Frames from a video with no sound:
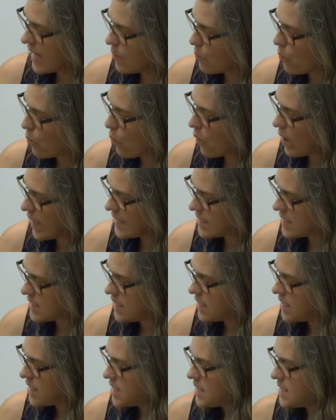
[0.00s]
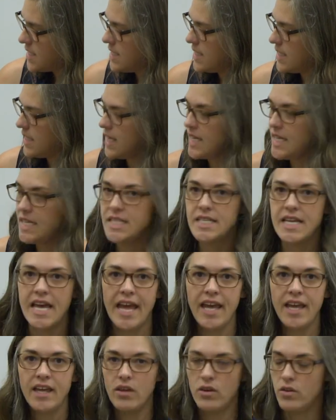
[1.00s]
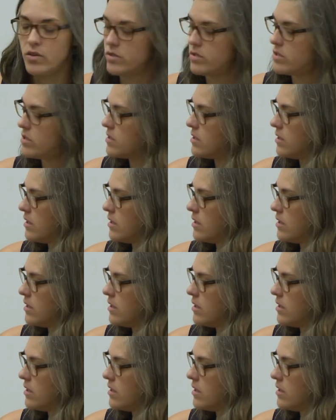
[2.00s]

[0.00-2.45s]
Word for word: and white skinny tails.